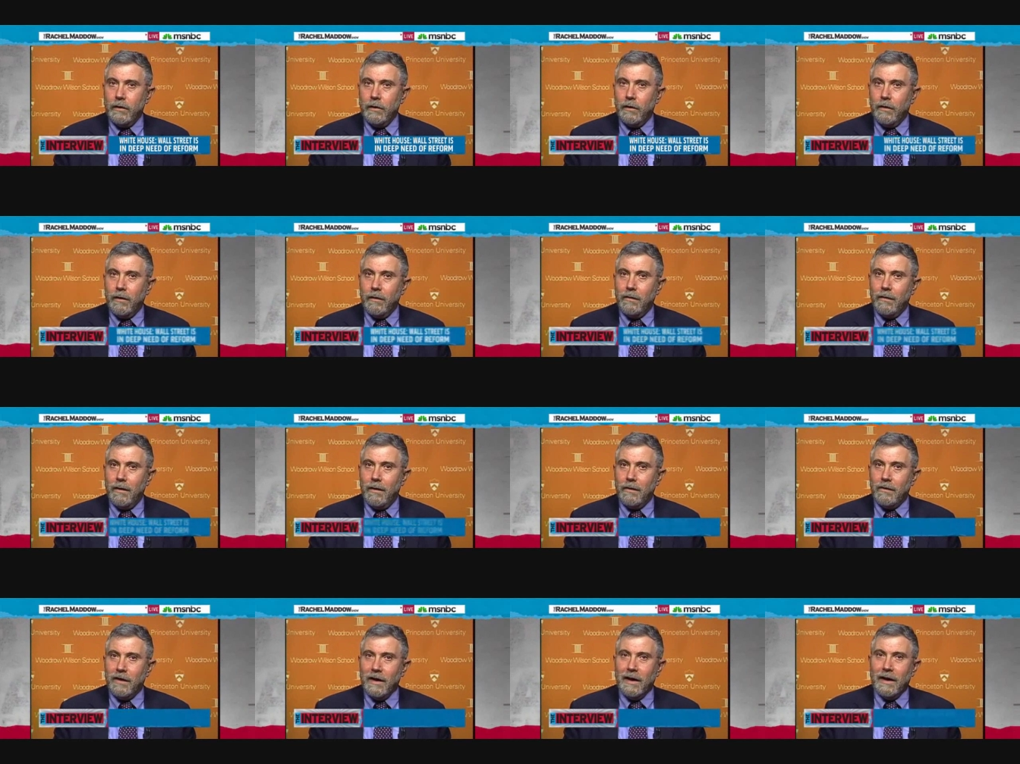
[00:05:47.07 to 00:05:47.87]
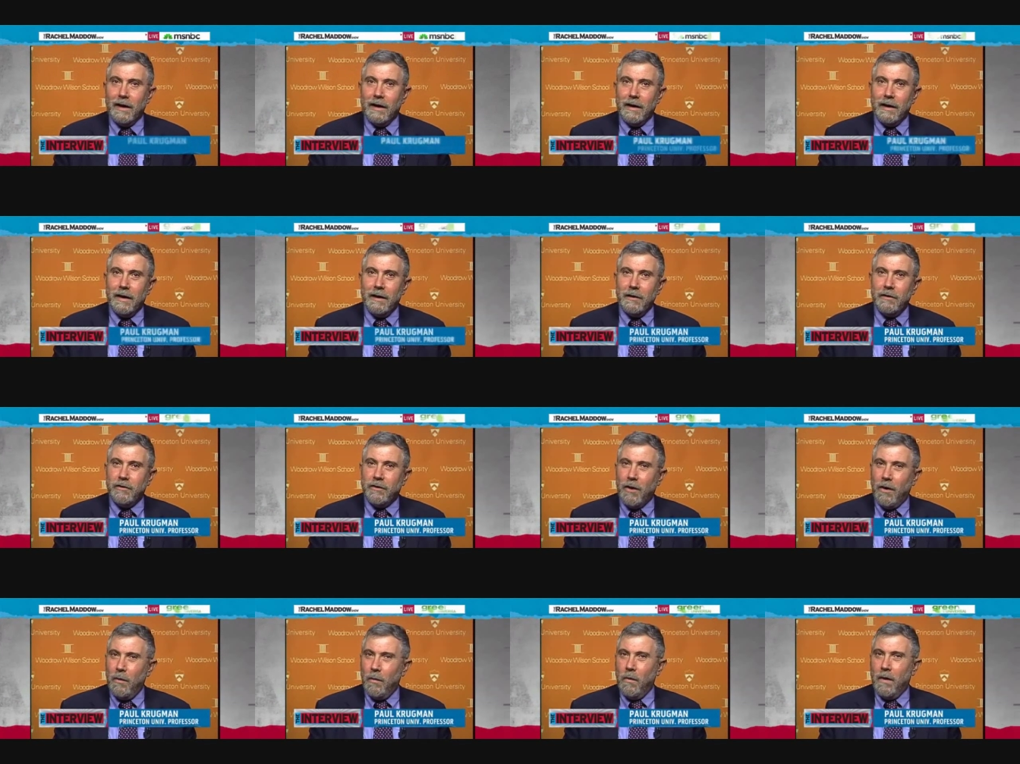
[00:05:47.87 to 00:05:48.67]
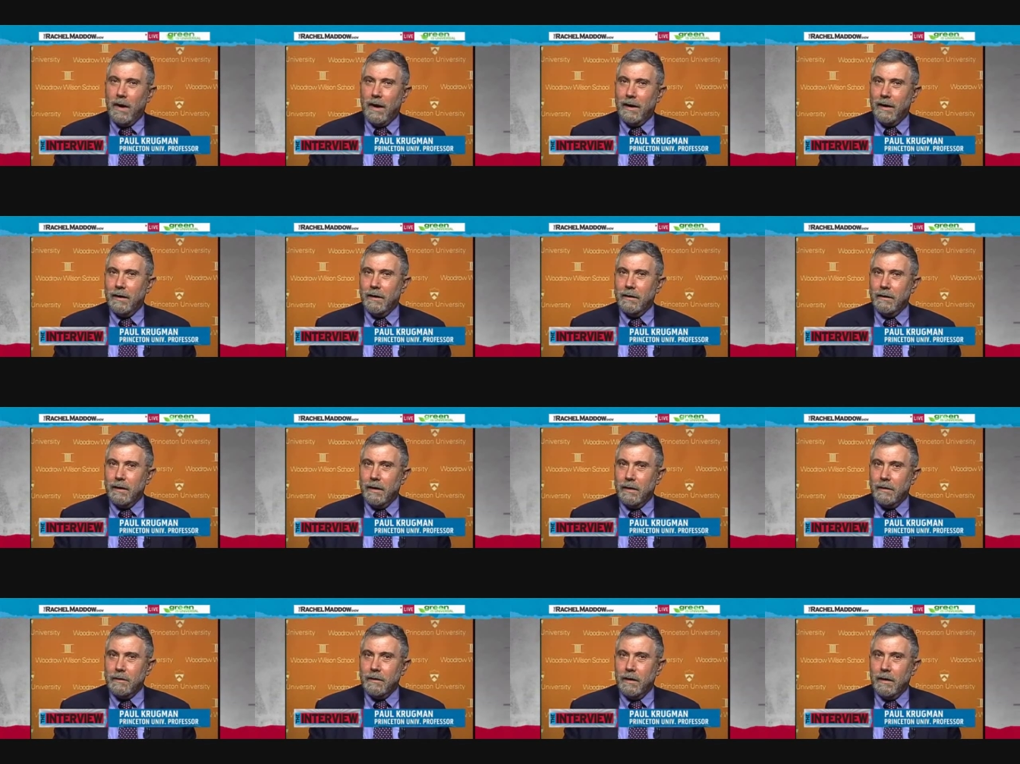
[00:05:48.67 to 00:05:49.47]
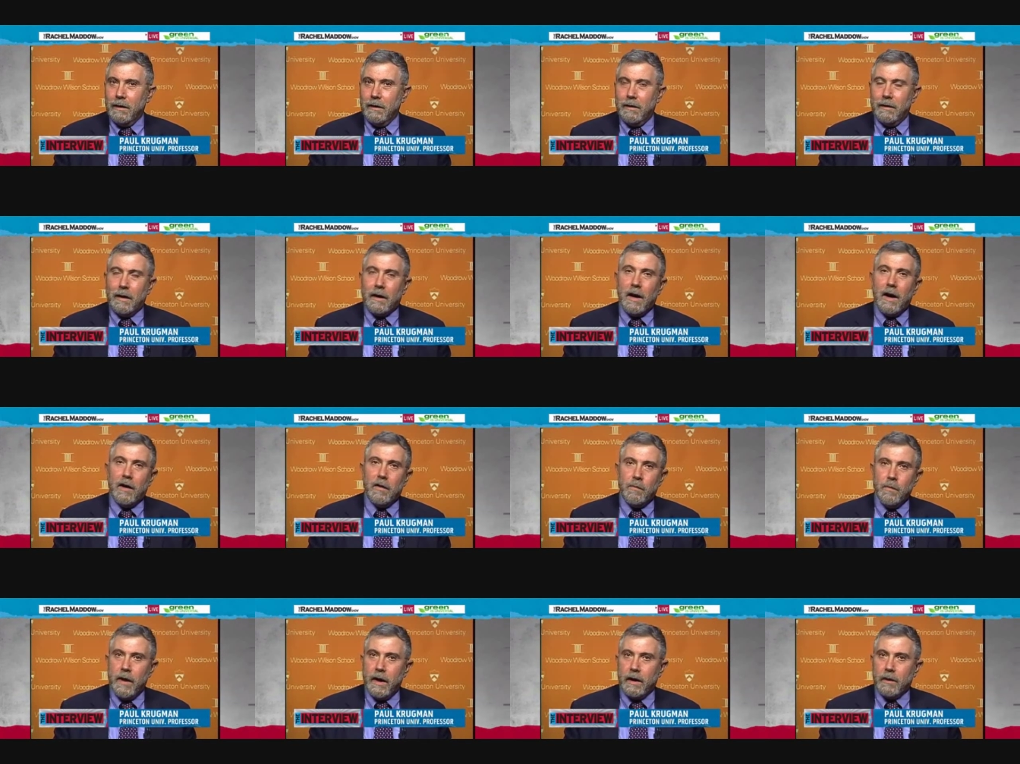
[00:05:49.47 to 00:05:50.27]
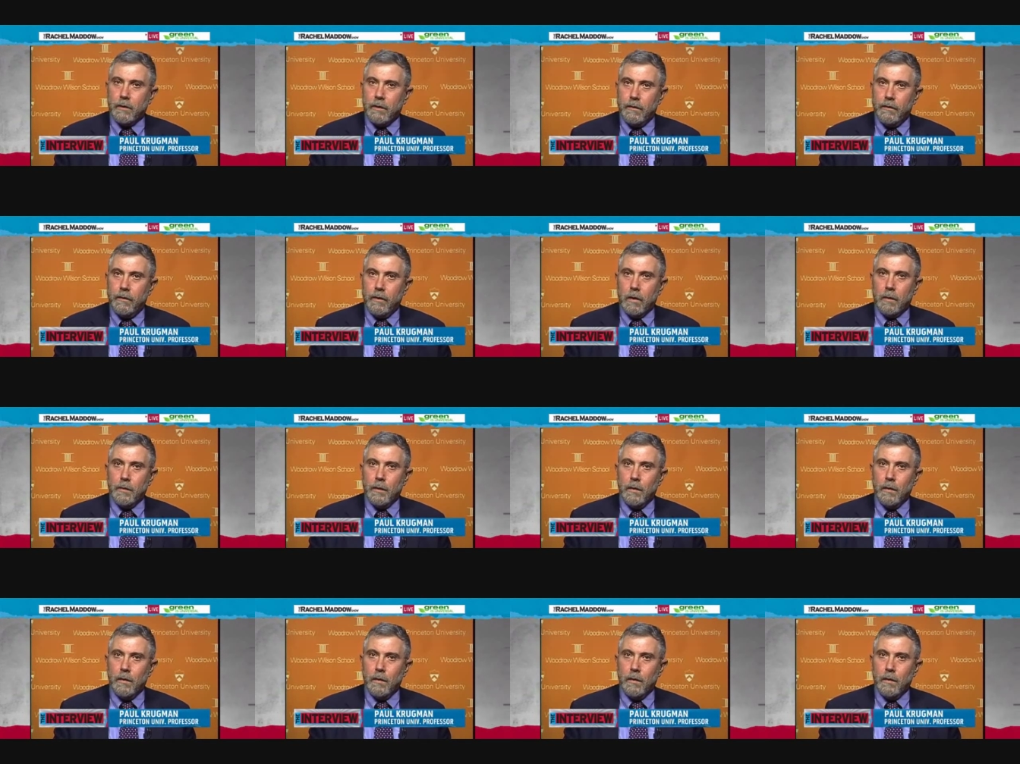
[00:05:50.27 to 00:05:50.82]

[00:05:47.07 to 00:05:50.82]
this is... You don't want a cosmetic reform.